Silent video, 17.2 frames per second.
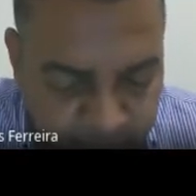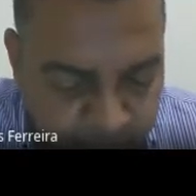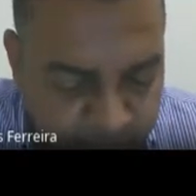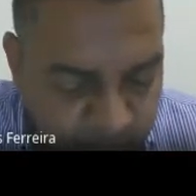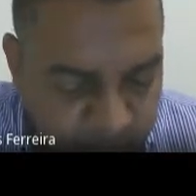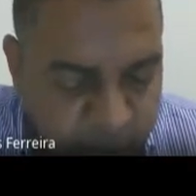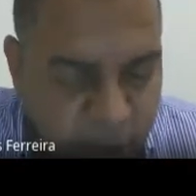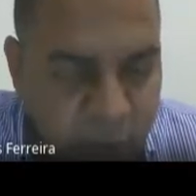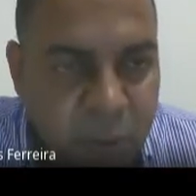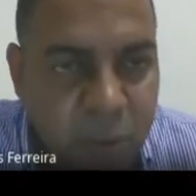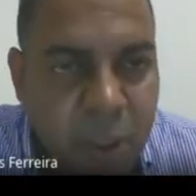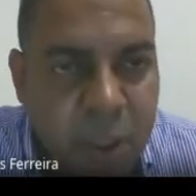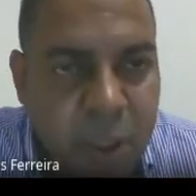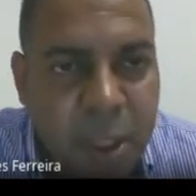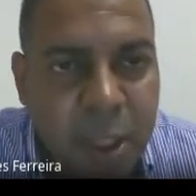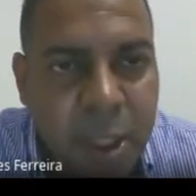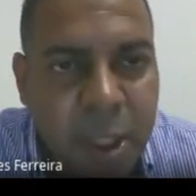So
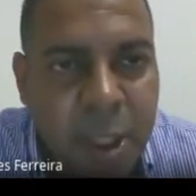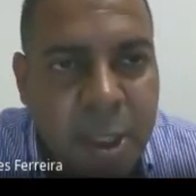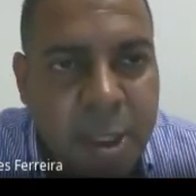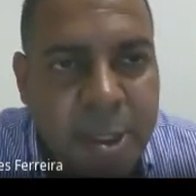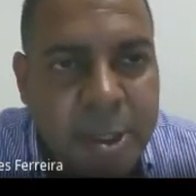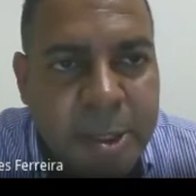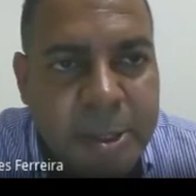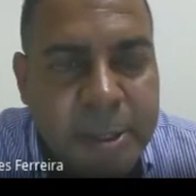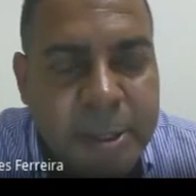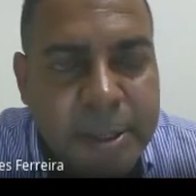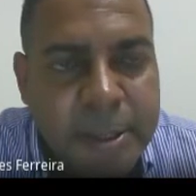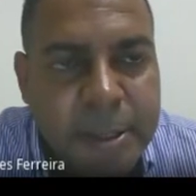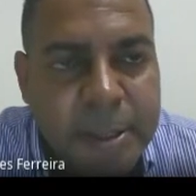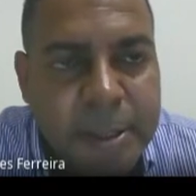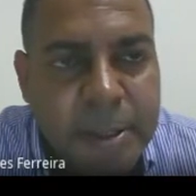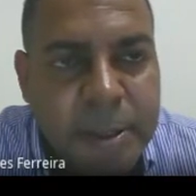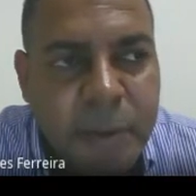
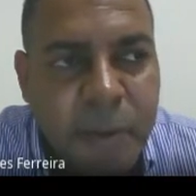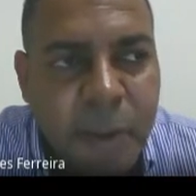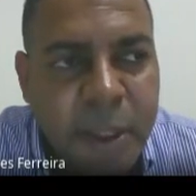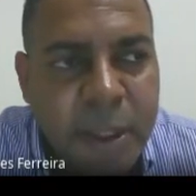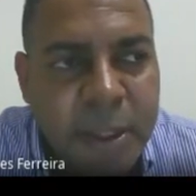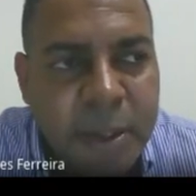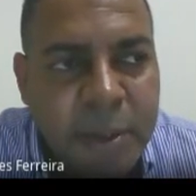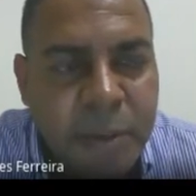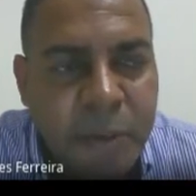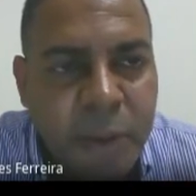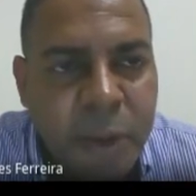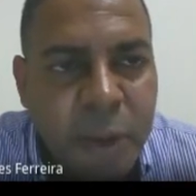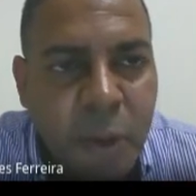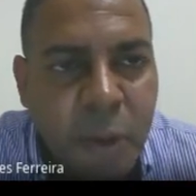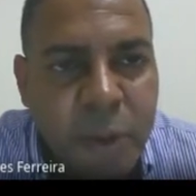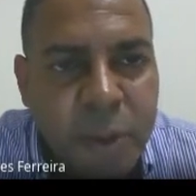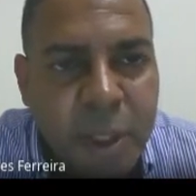when we
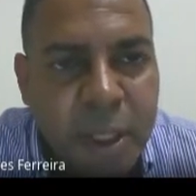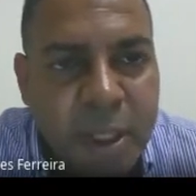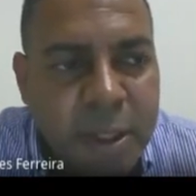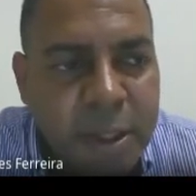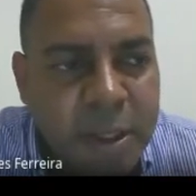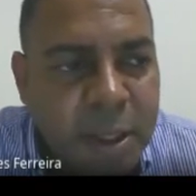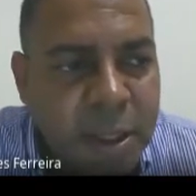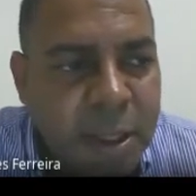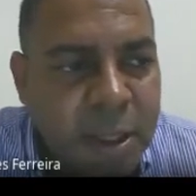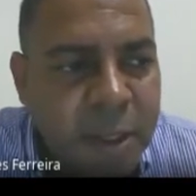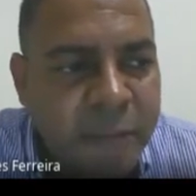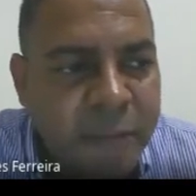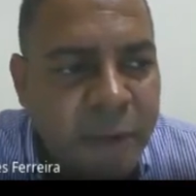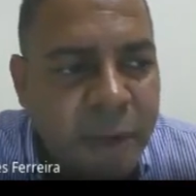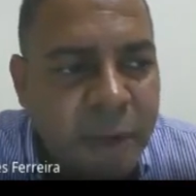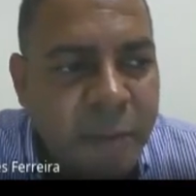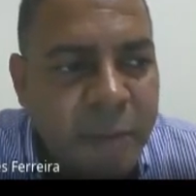know that the
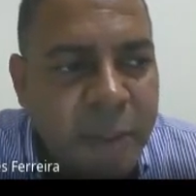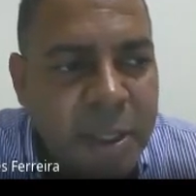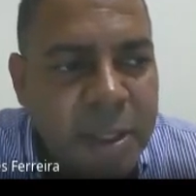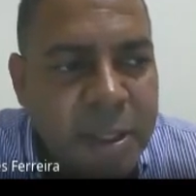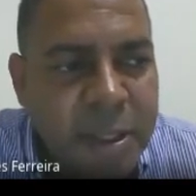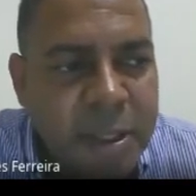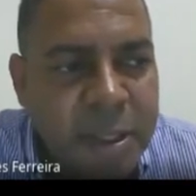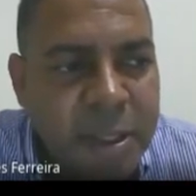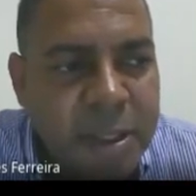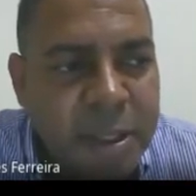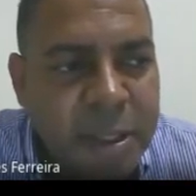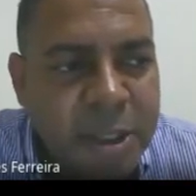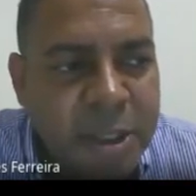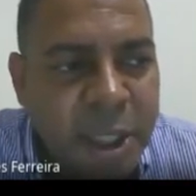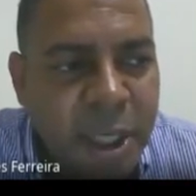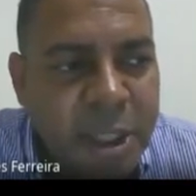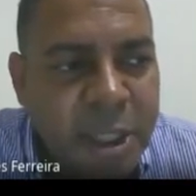environment is a
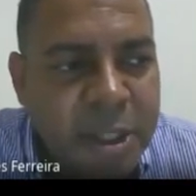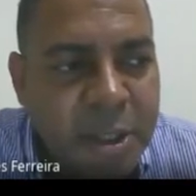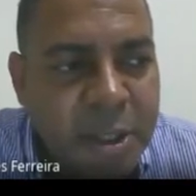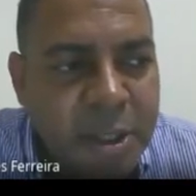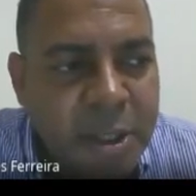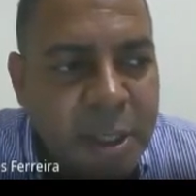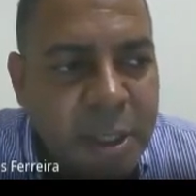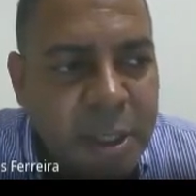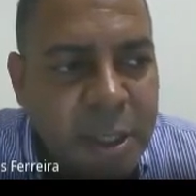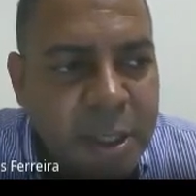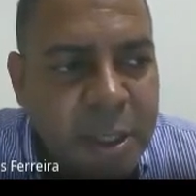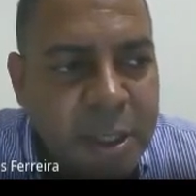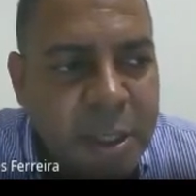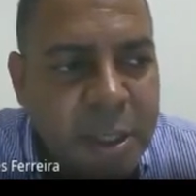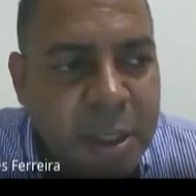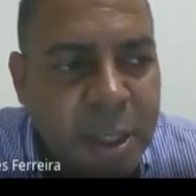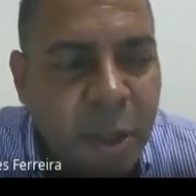change
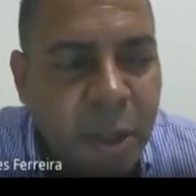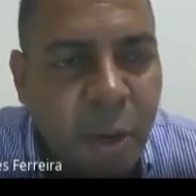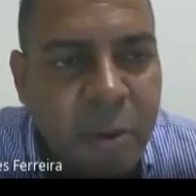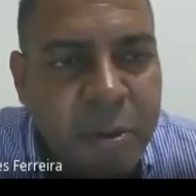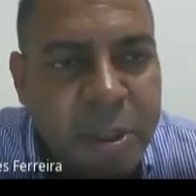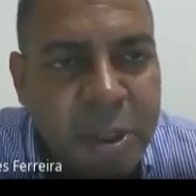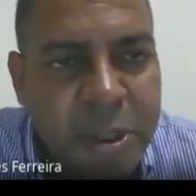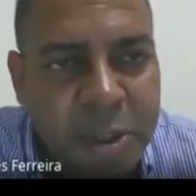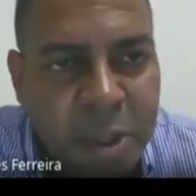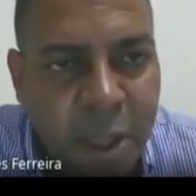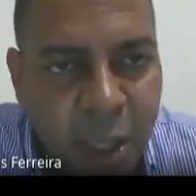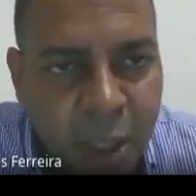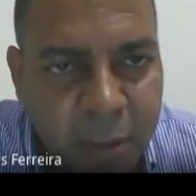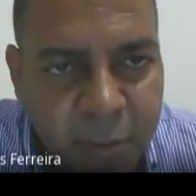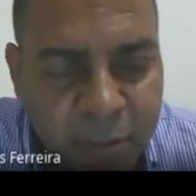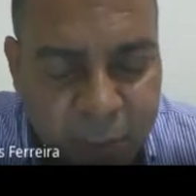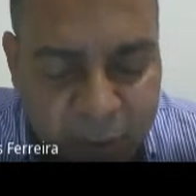along the
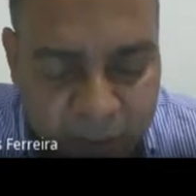time,